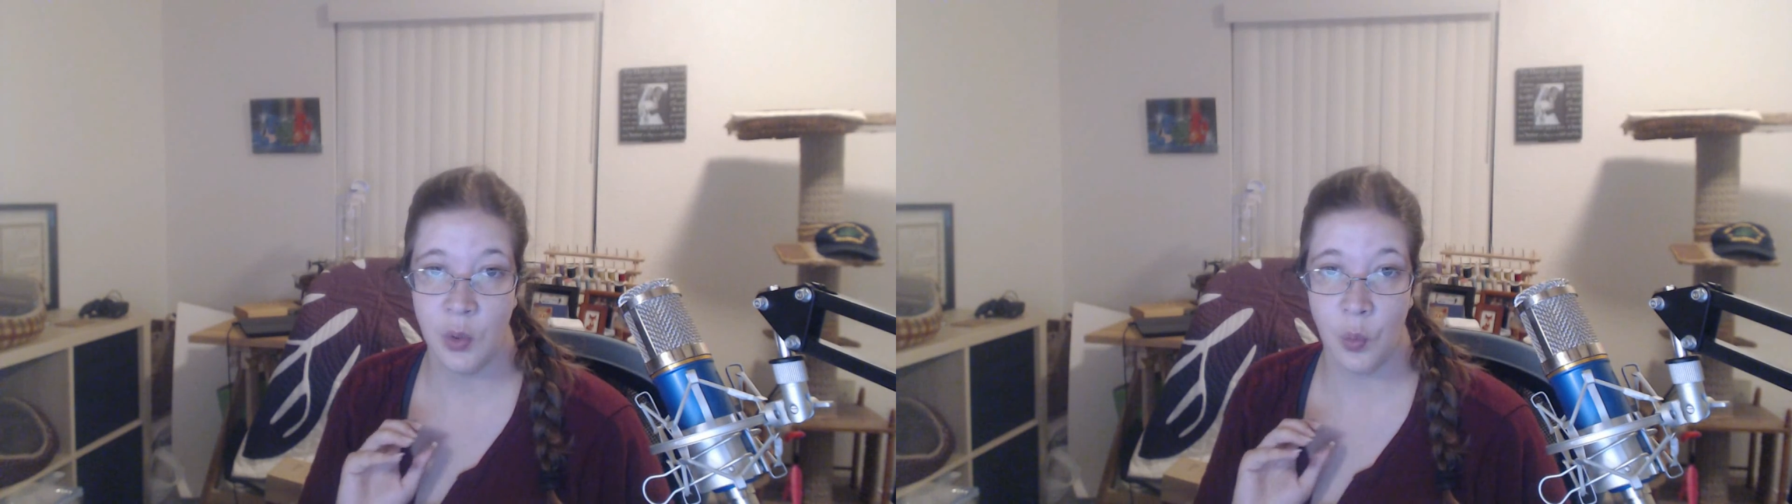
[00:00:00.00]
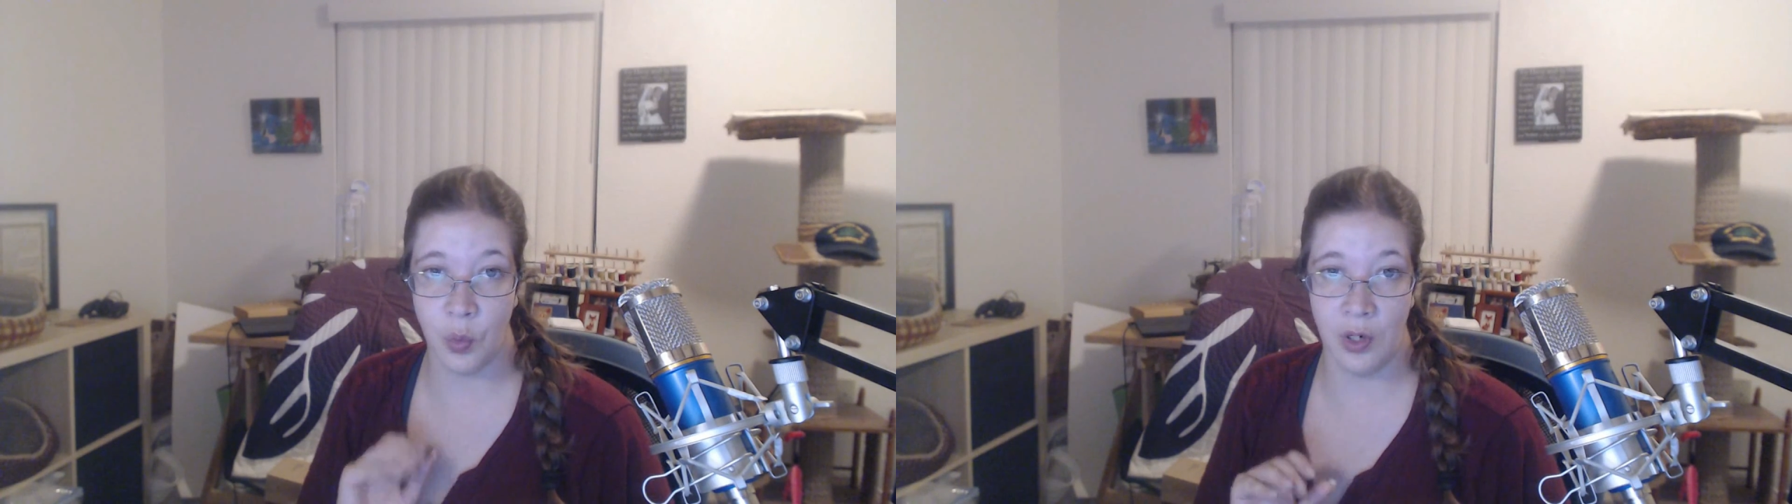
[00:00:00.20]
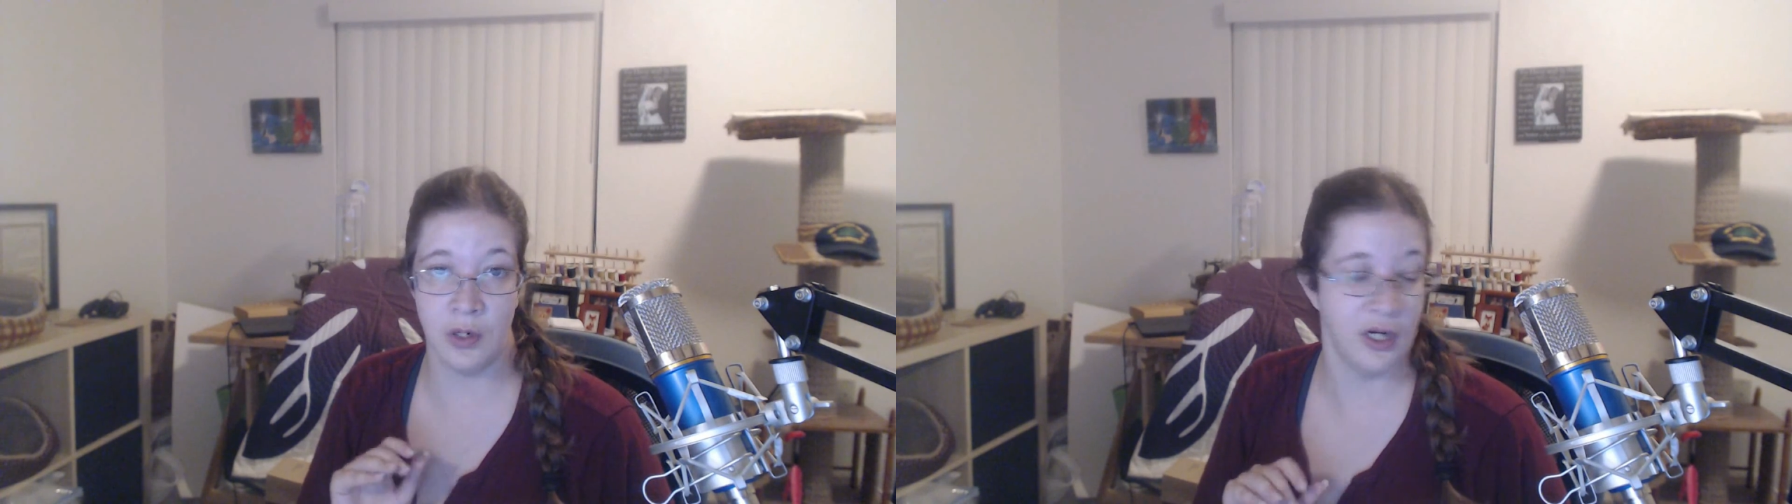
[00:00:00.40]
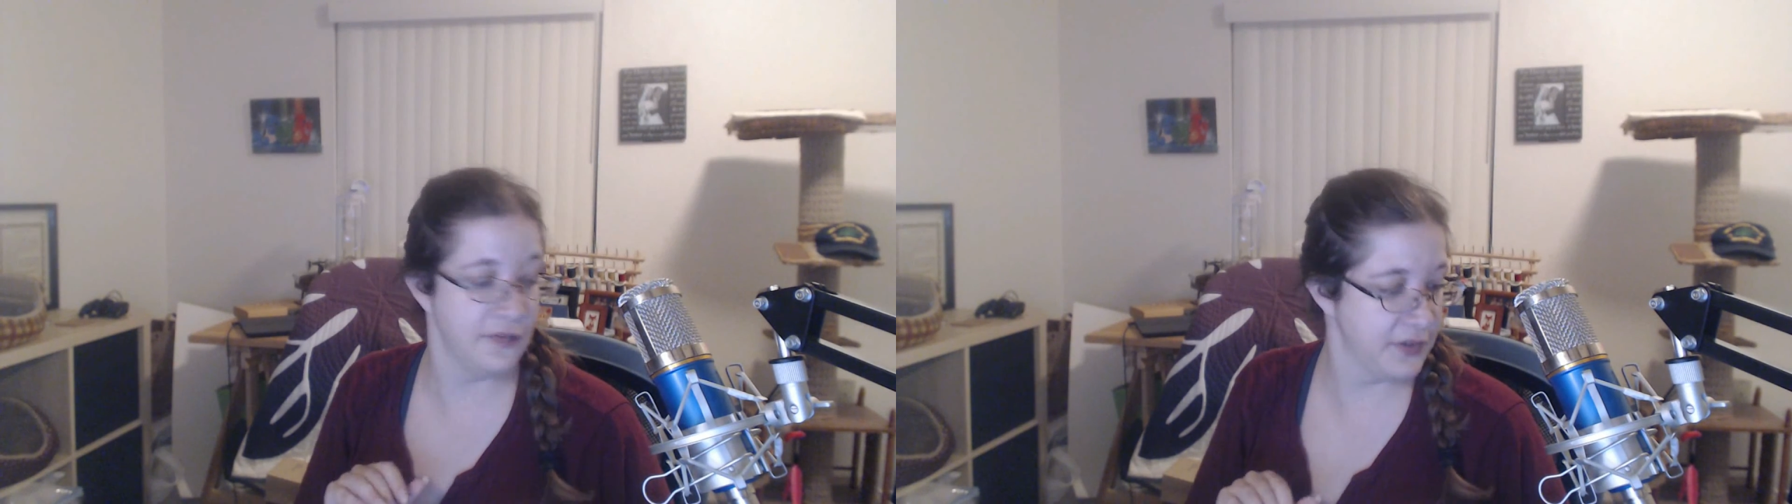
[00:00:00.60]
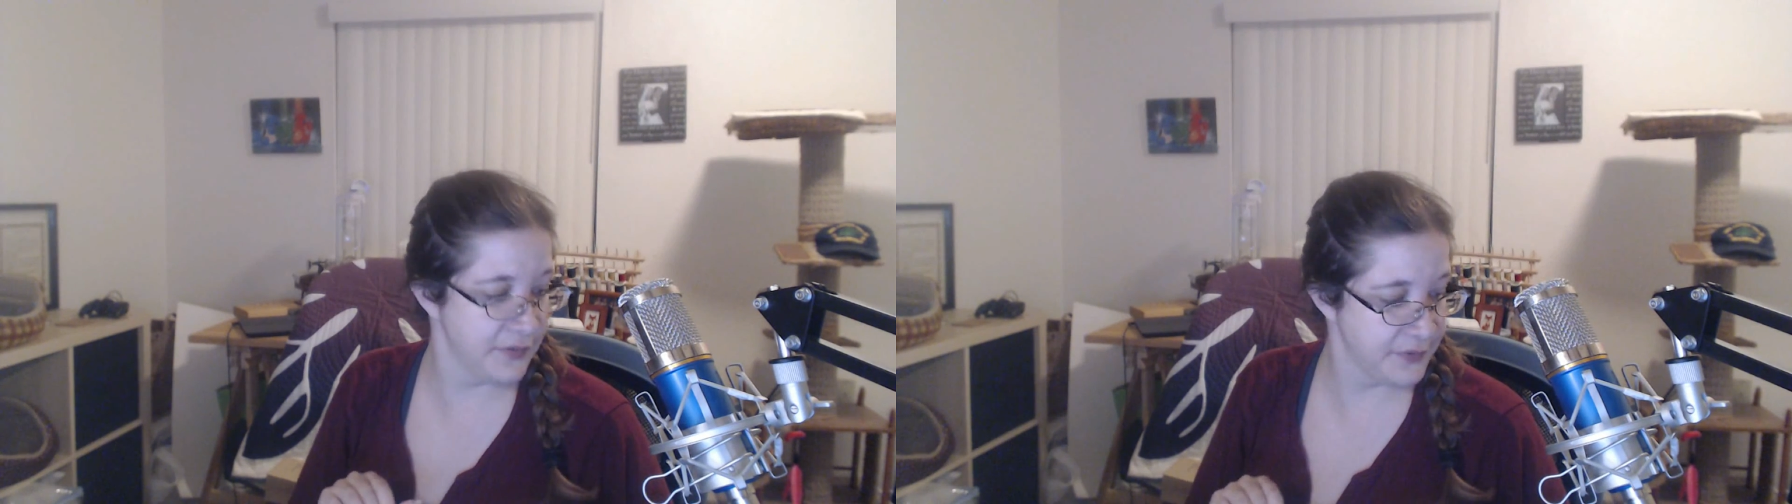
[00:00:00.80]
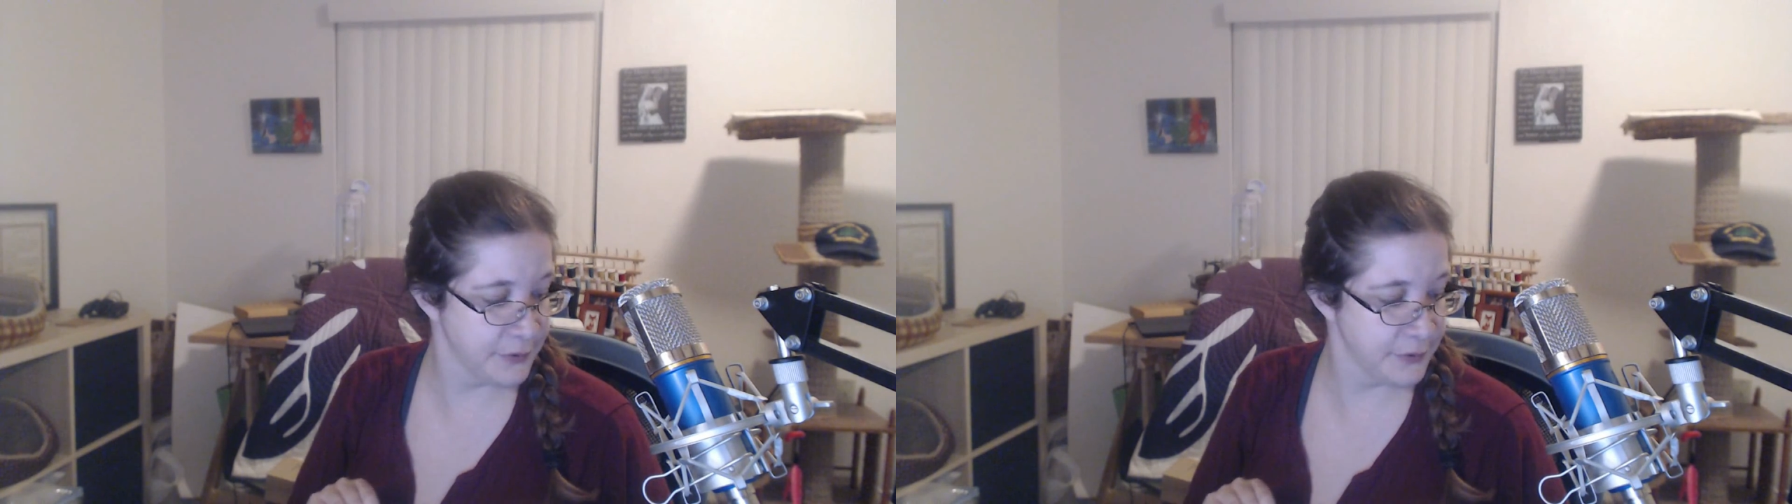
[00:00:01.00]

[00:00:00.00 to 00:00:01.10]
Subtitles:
work off of.